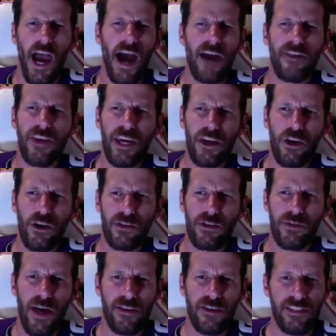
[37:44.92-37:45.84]
I think okay. it goes
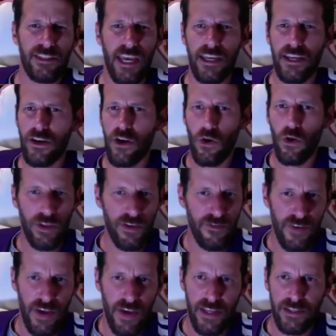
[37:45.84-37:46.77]
without saying an
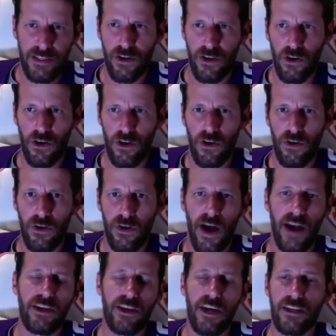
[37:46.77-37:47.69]
OnlyFans girl.
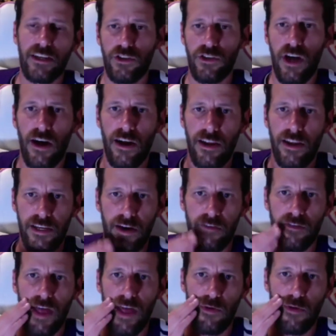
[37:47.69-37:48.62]
I guess you kind of
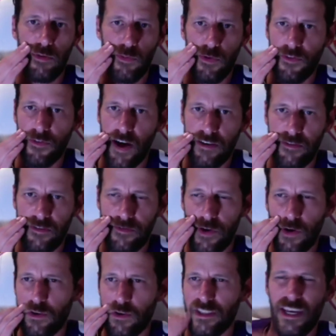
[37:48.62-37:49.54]
covered that with provocative
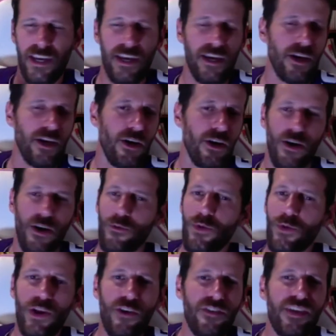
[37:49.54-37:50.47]
photos
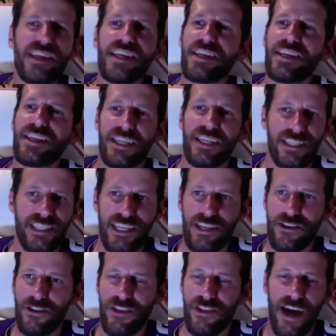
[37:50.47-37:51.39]
we don't need to
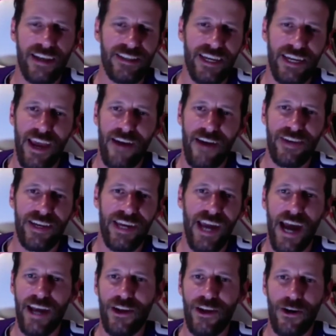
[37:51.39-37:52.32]
consider that. It's like every
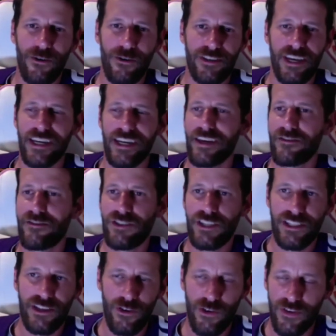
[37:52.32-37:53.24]
guy knows, like if
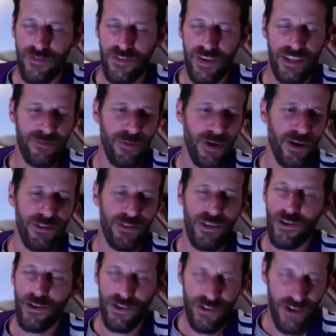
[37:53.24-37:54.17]
she's an OnlyFans model,
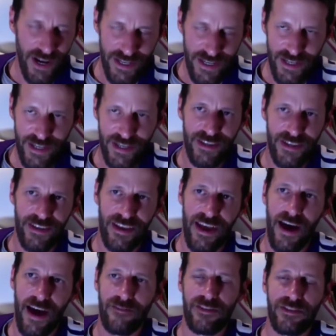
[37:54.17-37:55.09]
no, you're not gonna
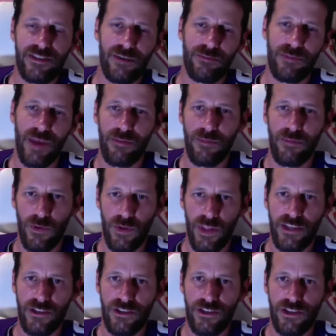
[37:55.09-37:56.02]
have some type of
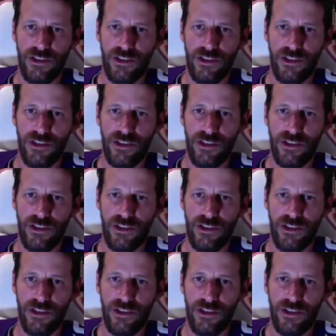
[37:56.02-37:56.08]
relationship. Yeah, so